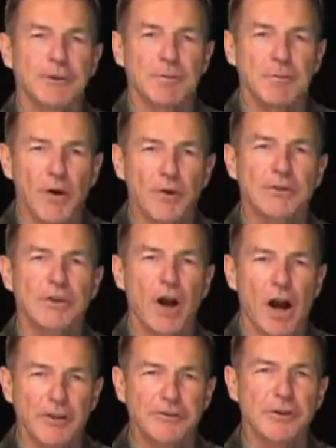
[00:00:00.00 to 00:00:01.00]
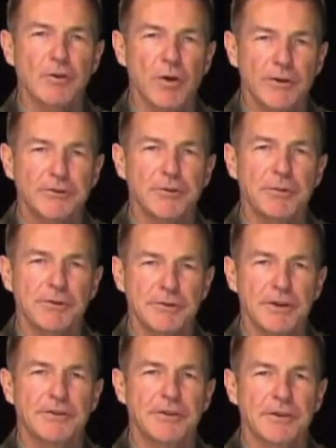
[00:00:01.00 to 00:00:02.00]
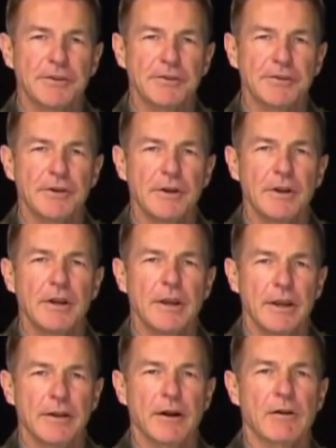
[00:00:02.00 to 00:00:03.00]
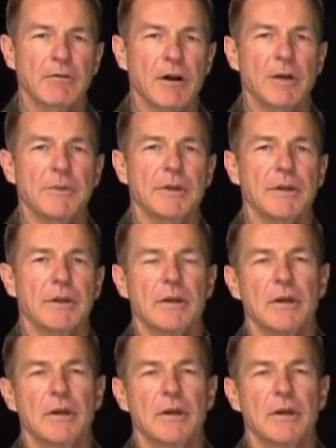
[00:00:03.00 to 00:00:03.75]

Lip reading: for the most consequential positions in our Army.